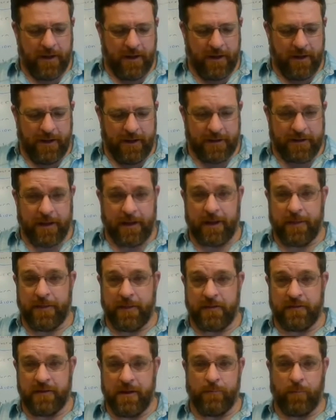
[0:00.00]
uh, can get
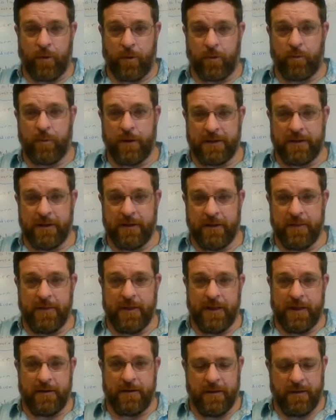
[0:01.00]
things done more quickly
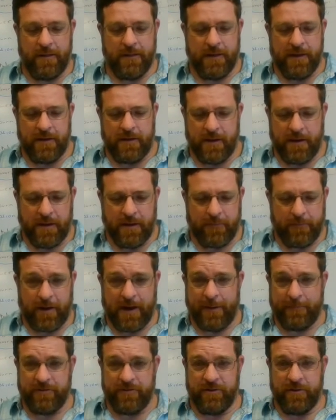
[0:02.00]
than than uh,
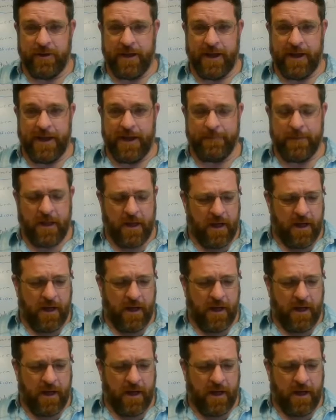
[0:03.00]
perhaps you can.